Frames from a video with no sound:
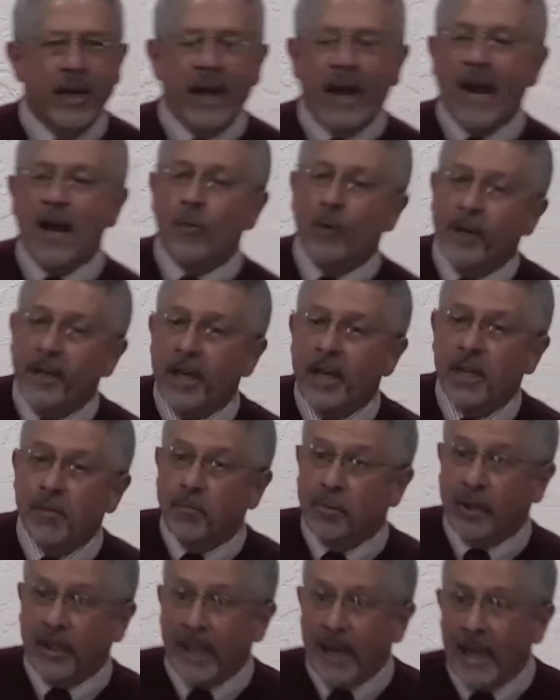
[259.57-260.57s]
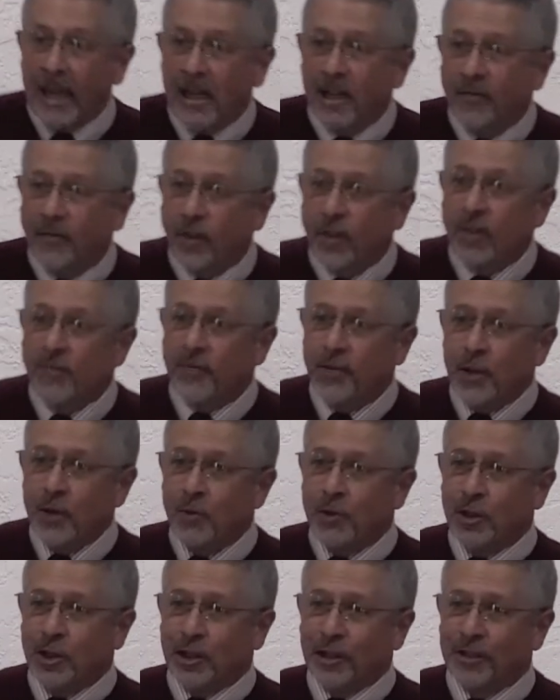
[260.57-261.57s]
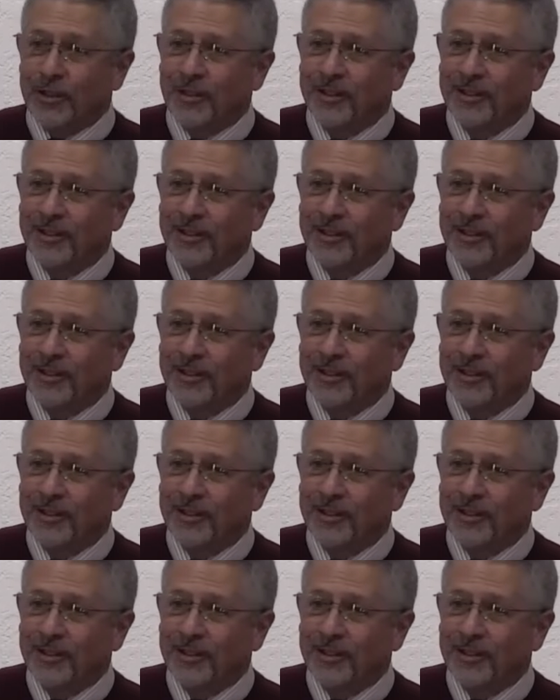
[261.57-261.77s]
how we need to plan for the future.